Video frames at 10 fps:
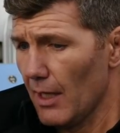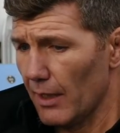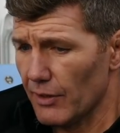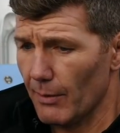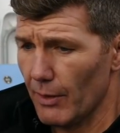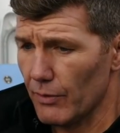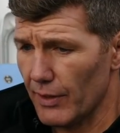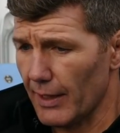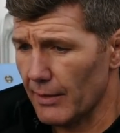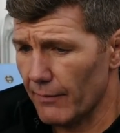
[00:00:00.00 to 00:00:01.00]
And some of those
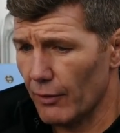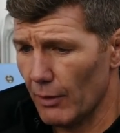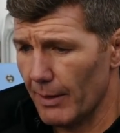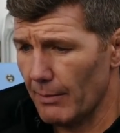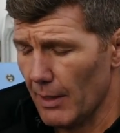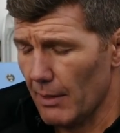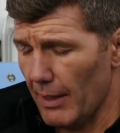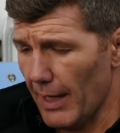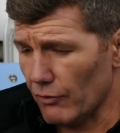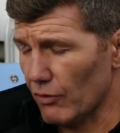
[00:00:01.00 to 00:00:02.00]
things have got to be
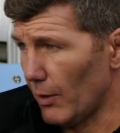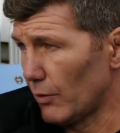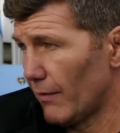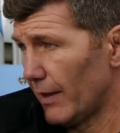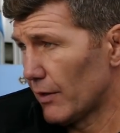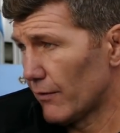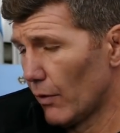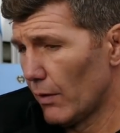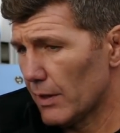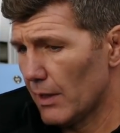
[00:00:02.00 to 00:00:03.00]
extra motivators
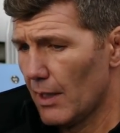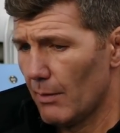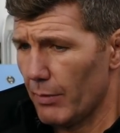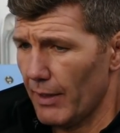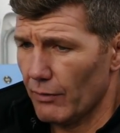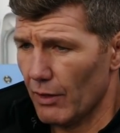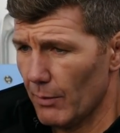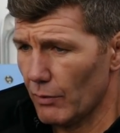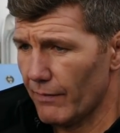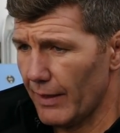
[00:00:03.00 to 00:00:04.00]
for us, but they've got to
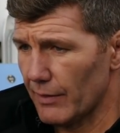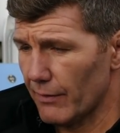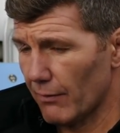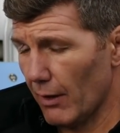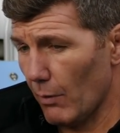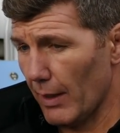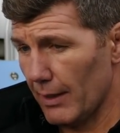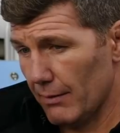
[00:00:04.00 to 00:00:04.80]
motivate us in the right way.